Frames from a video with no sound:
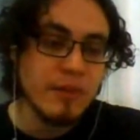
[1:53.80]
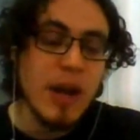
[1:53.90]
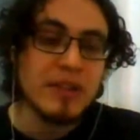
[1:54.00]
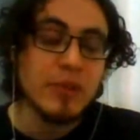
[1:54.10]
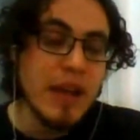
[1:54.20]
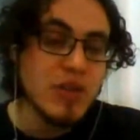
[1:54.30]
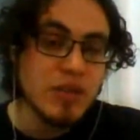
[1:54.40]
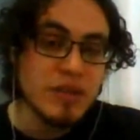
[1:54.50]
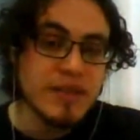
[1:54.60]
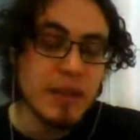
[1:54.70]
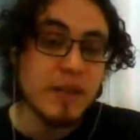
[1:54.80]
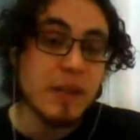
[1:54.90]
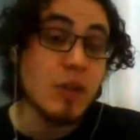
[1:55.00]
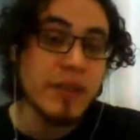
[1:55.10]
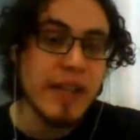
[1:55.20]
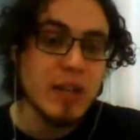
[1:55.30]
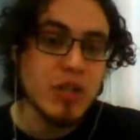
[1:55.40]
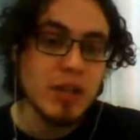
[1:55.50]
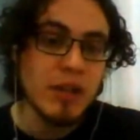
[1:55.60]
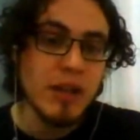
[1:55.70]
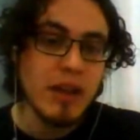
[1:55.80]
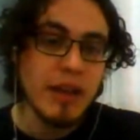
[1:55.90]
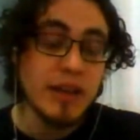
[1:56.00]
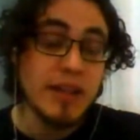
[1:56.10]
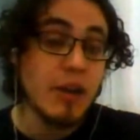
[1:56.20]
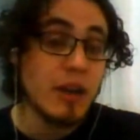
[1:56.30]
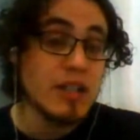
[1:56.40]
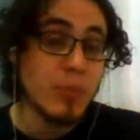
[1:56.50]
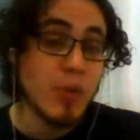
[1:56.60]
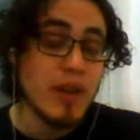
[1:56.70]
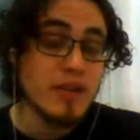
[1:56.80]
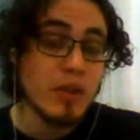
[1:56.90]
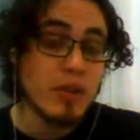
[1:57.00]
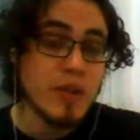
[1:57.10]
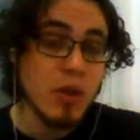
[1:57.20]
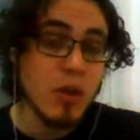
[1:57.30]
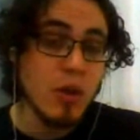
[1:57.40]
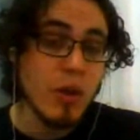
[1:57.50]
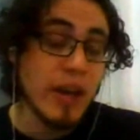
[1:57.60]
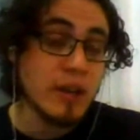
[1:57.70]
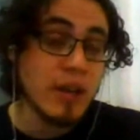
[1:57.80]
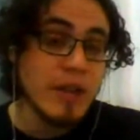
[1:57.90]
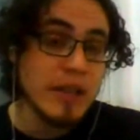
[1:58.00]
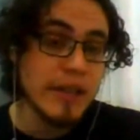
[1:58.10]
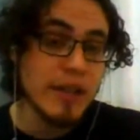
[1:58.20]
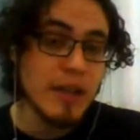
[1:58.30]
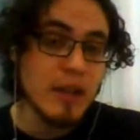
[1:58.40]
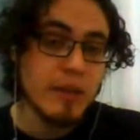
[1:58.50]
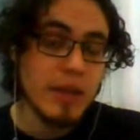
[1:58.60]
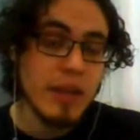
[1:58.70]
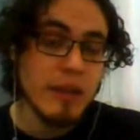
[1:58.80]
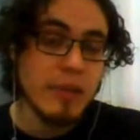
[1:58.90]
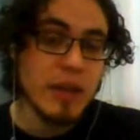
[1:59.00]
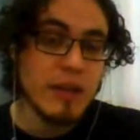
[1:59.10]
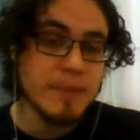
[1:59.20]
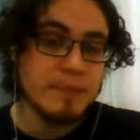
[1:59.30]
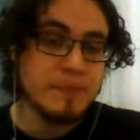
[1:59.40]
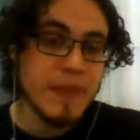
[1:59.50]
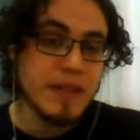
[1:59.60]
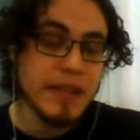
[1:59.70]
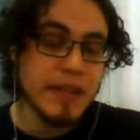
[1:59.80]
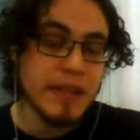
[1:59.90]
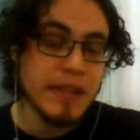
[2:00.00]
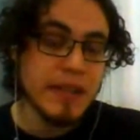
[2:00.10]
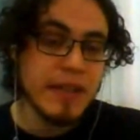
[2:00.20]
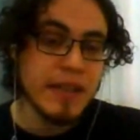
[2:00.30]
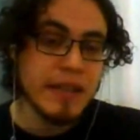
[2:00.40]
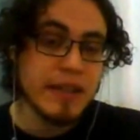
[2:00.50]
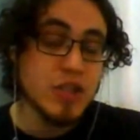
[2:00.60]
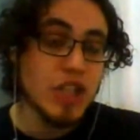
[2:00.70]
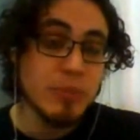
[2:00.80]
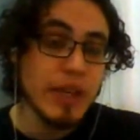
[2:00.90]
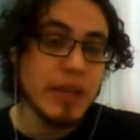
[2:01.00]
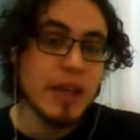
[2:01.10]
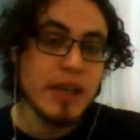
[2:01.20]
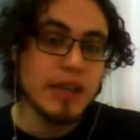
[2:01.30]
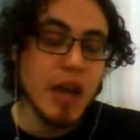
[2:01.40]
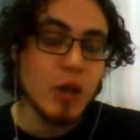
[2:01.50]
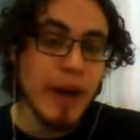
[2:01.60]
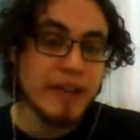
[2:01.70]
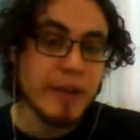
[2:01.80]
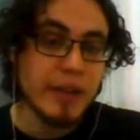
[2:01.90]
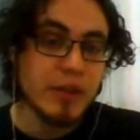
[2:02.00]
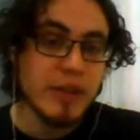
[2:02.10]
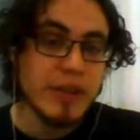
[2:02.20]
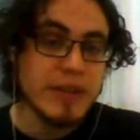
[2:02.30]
right to national self-determination. They are expressed also economically because the GDP in the occupied